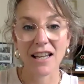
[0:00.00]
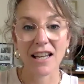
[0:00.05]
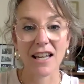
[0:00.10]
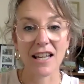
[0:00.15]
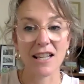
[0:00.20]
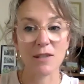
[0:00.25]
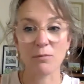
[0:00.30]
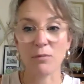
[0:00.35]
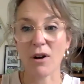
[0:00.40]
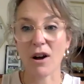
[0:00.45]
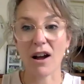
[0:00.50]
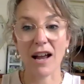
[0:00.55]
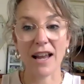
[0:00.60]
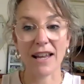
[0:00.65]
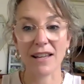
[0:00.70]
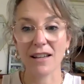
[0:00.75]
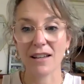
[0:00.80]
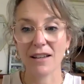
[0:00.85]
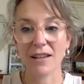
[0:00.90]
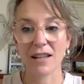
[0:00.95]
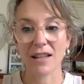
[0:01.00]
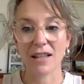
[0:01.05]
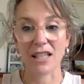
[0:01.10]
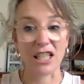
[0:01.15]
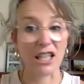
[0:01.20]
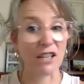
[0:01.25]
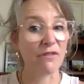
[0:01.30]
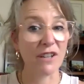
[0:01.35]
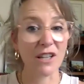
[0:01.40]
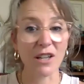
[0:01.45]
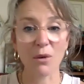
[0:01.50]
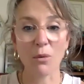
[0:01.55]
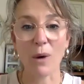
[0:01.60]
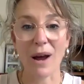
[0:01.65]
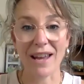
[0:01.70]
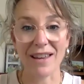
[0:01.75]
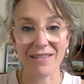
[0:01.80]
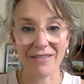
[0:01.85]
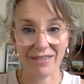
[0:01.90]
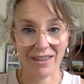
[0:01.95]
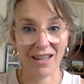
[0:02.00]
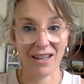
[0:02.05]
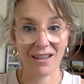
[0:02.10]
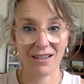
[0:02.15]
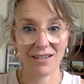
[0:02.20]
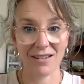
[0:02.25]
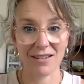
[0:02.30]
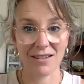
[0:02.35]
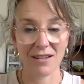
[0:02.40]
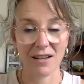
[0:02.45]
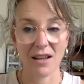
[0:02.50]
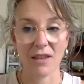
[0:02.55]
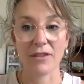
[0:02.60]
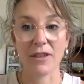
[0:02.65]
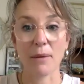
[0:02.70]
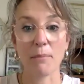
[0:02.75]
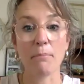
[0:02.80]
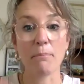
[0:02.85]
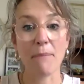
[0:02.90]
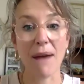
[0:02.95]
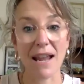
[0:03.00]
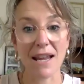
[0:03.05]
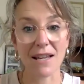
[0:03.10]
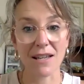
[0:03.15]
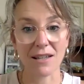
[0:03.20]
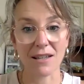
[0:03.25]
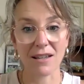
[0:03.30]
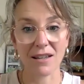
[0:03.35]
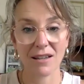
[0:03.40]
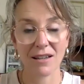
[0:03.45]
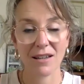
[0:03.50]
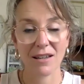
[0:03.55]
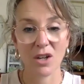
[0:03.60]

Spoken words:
is by giving away things that make